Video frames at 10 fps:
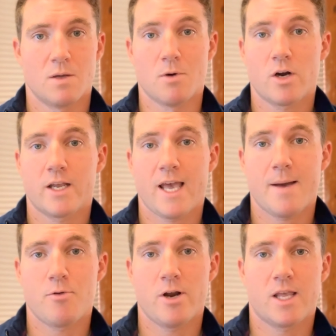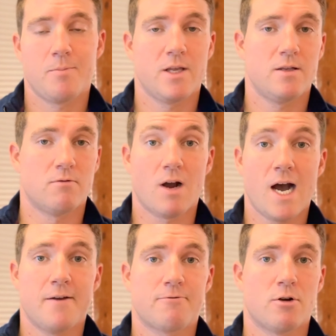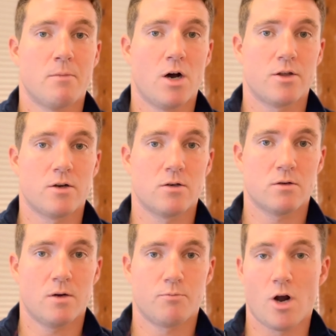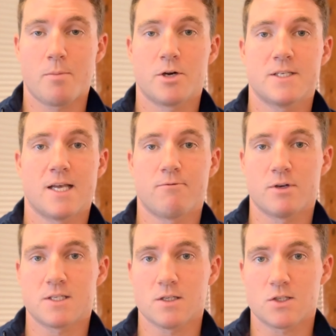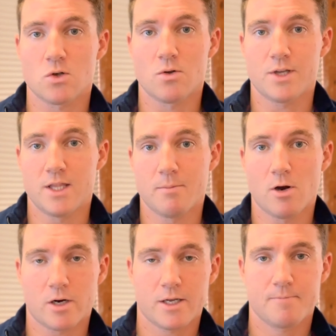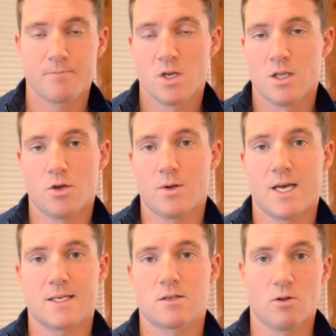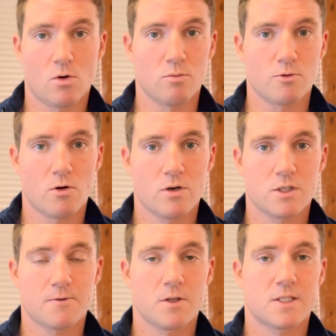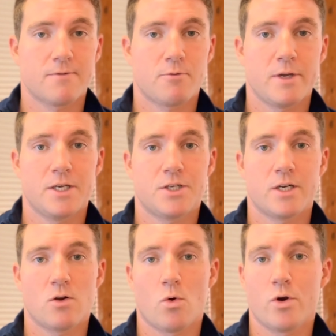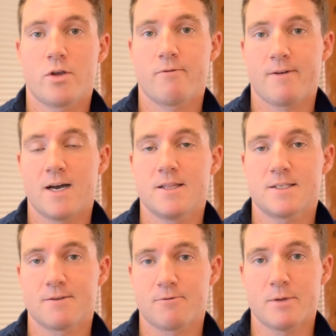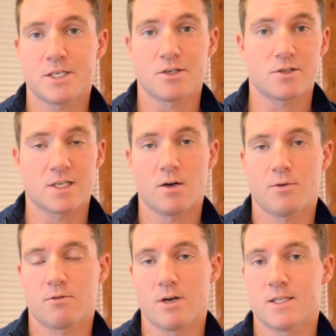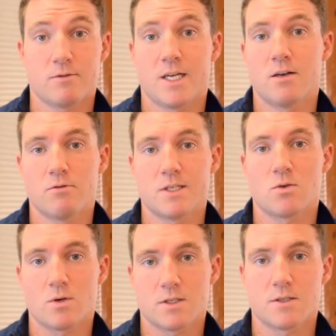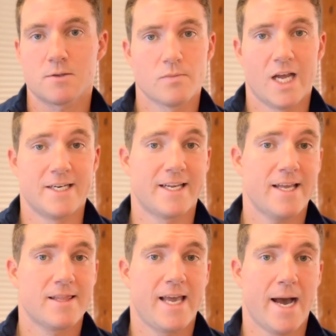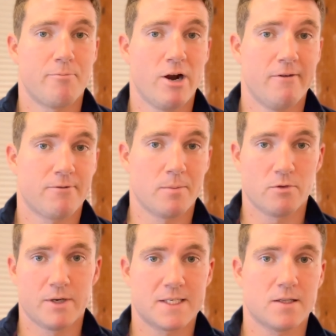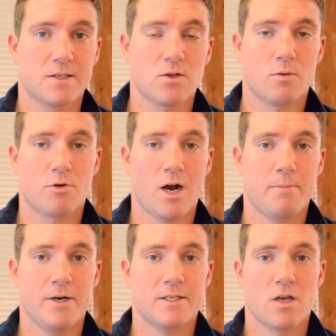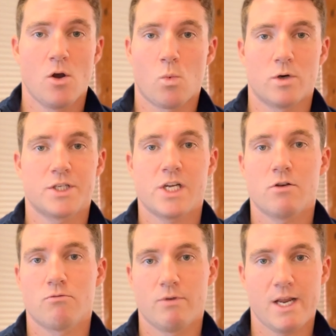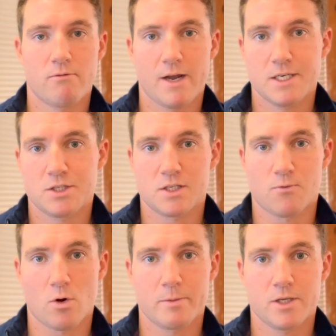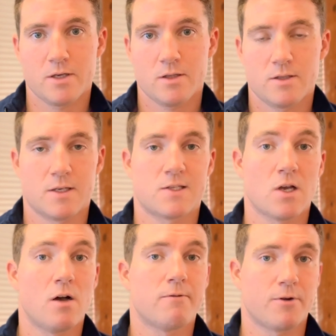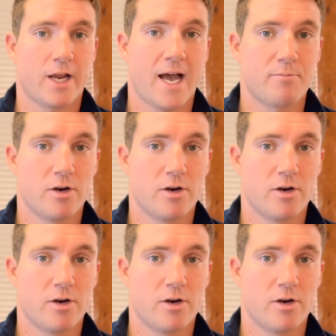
The market cap rate can be derived from other properties that have recently sold in the market. You can ask local brokers for this information, you can find this information yourself with the right data resources. And to get the cap rate from the recently sold properties, we're just going to rearrange this formula to solve for cap